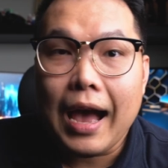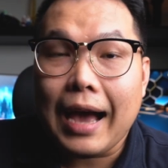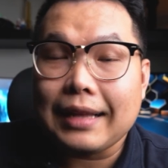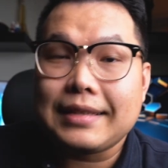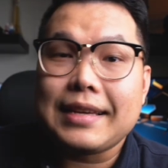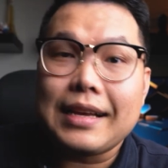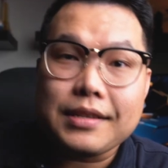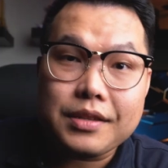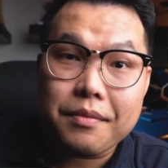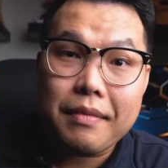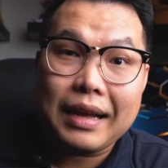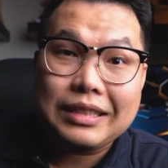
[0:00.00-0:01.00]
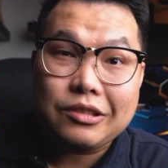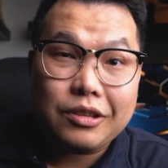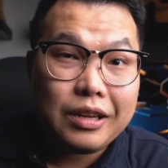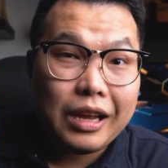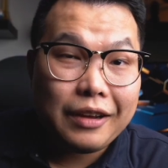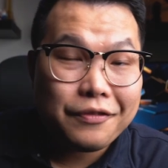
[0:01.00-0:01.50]
I tested the battery
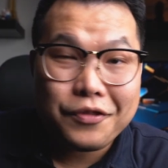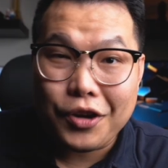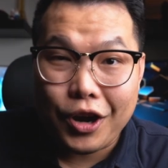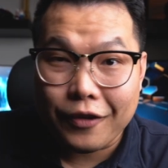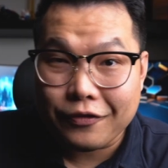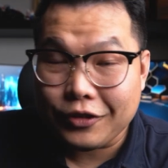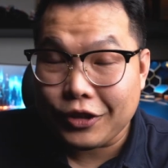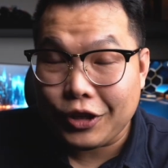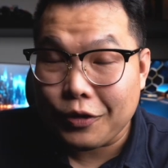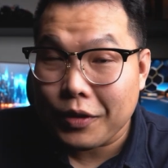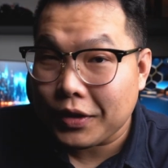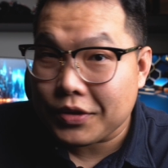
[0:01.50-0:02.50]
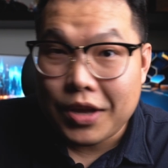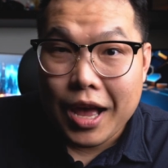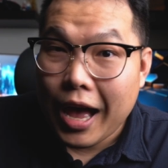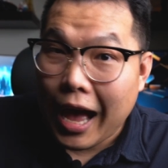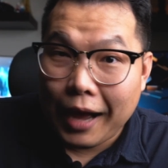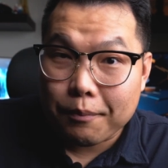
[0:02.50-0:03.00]
life of the newest
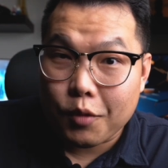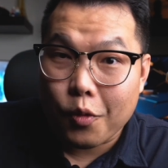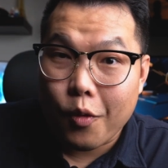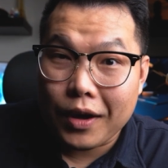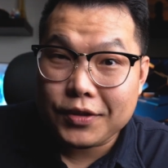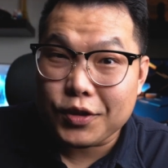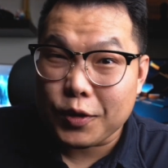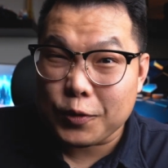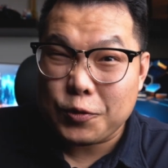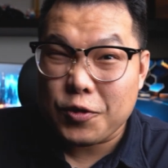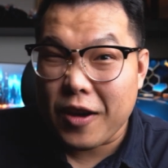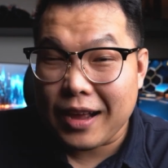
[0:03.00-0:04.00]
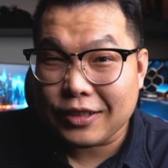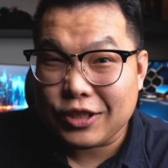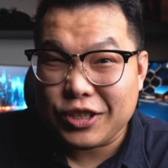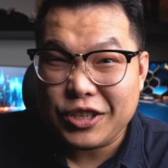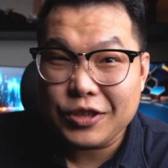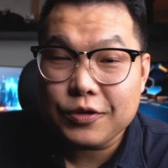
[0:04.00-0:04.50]
Apple Watch Ultra
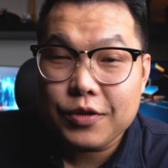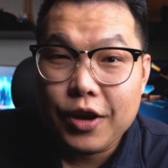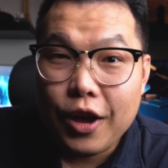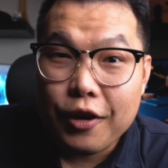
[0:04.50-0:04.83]
2